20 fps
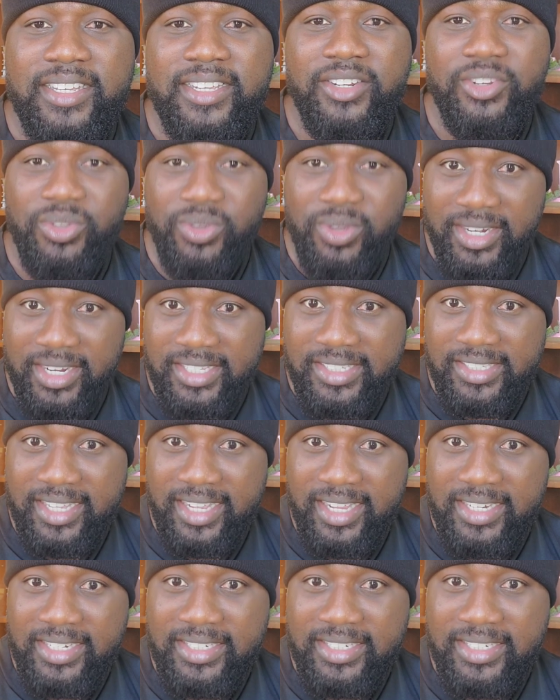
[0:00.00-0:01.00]
Do you
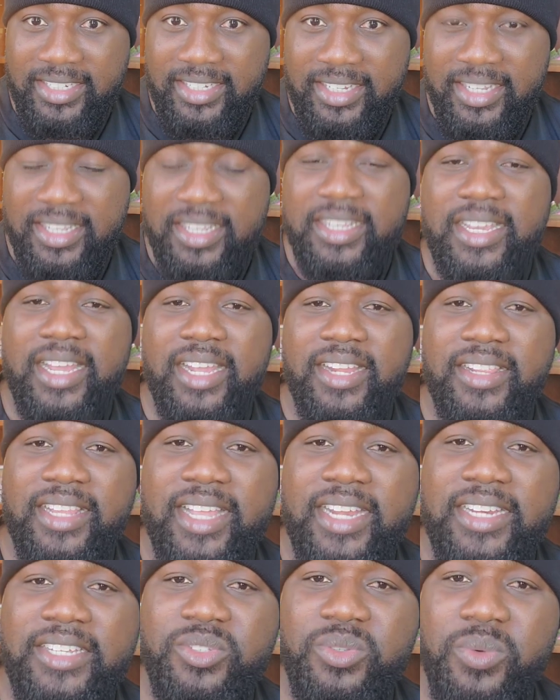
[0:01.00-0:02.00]
understand? And
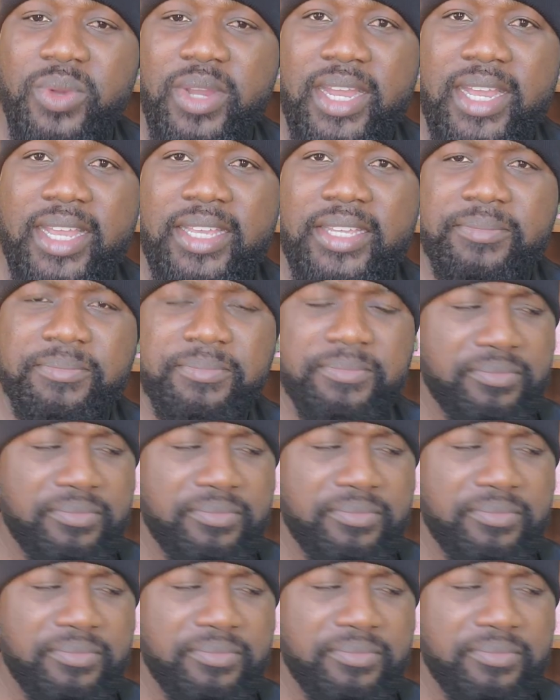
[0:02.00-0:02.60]
that is why